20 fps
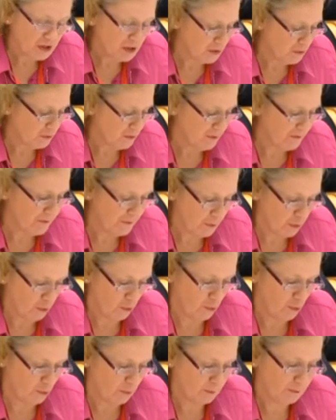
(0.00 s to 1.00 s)
to
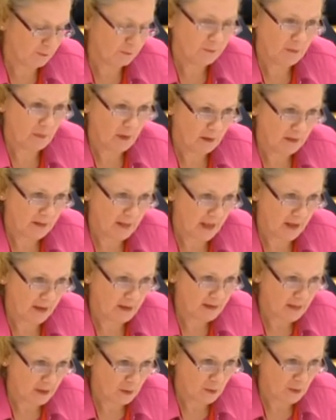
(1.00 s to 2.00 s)
review their
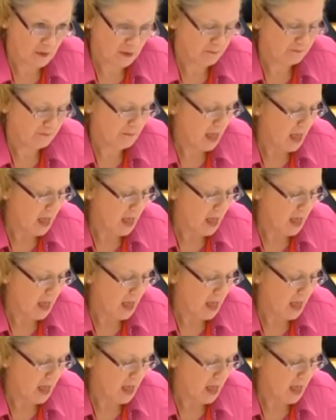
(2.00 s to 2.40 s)
settlement.